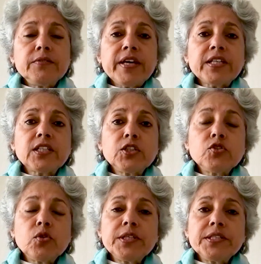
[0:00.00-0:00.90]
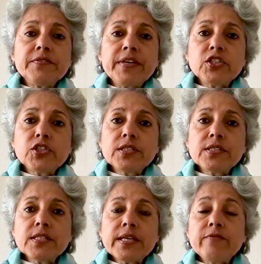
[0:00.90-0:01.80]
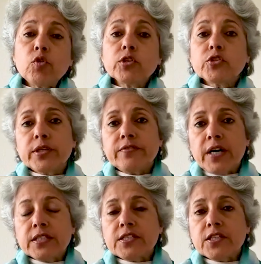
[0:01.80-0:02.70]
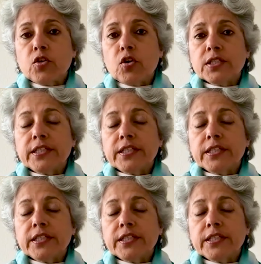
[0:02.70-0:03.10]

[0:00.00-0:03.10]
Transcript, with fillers: vector control interventions have also advanced a lot,